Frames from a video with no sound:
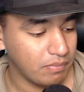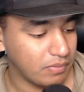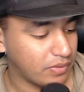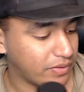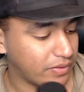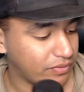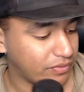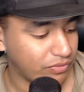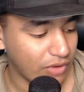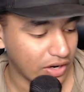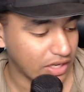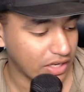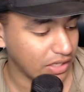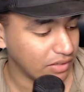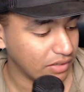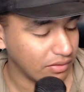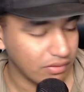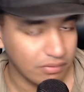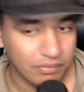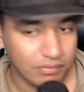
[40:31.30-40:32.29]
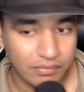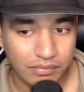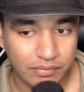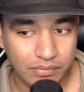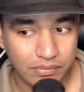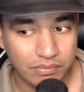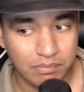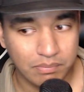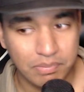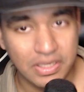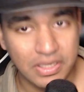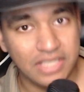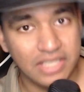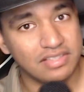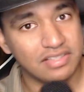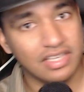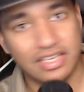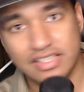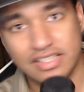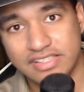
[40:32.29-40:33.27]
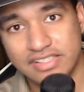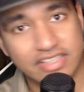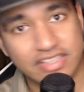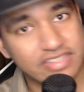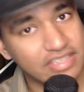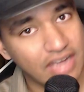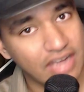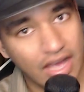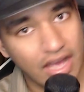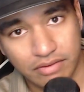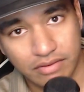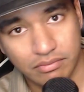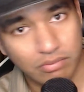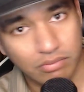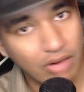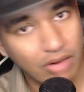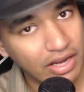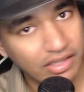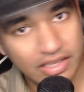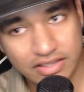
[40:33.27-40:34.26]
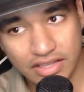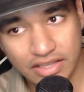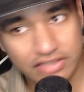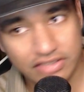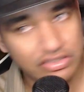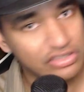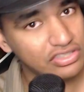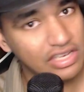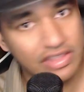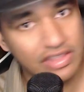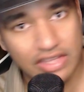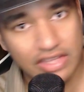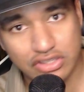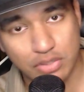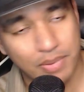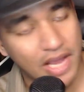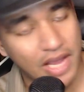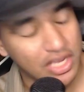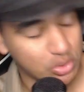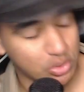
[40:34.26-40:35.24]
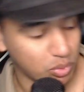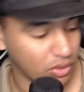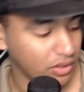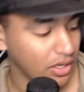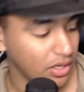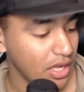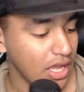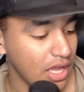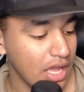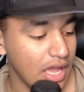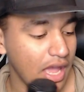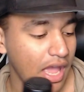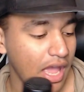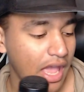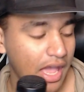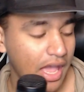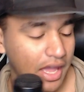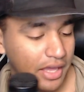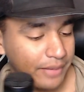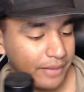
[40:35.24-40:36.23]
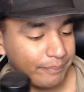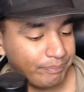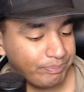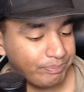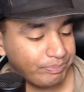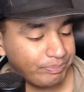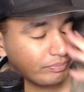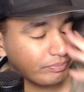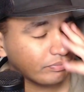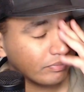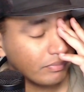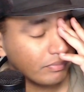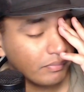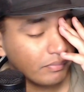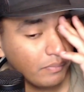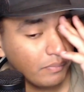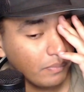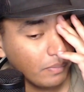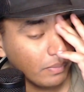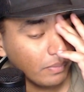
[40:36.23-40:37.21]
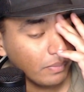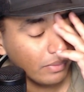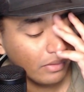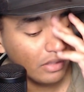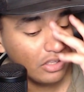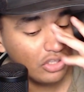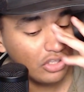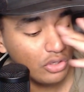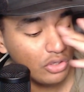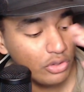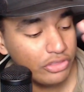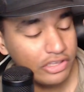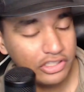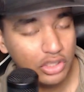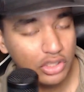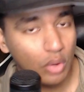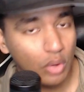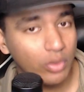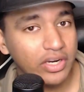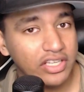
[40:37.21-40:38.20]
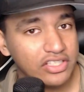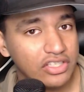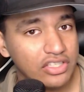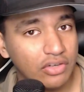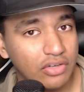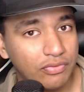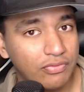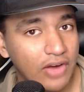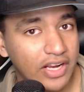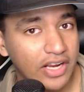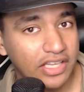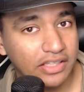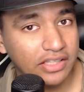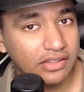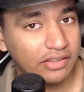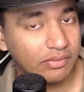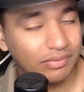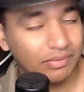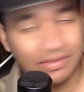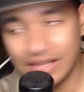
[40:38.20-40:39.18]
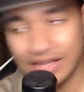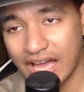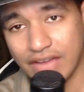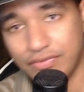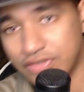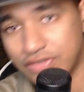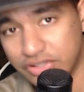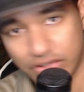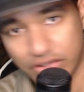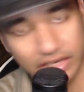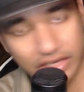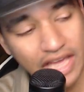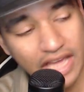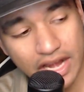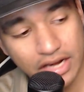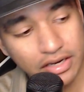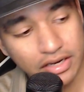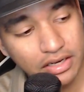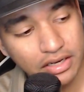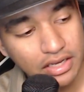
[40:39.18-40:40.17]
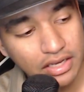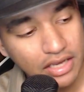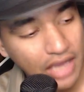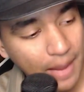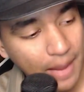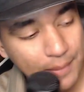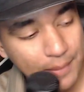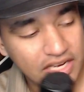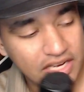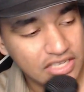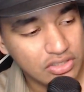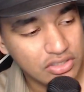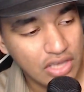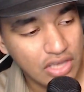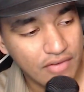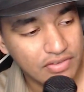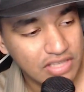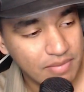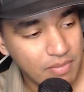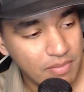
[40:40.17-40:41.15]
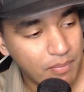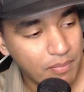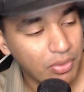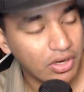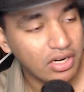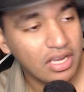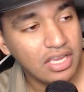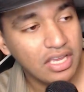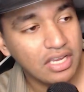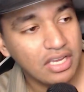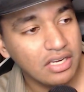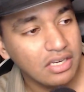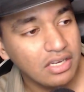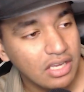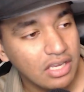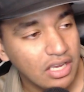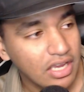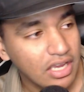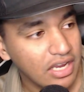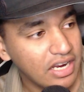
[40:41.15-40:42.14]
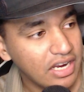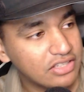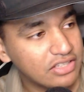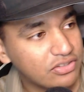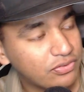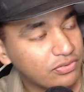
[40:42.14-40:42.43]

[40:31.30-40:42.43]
fucking big titty 69, right? Let's just say that's your password. And you think no one in your fucking life is going to get it. And because every time you put it in, it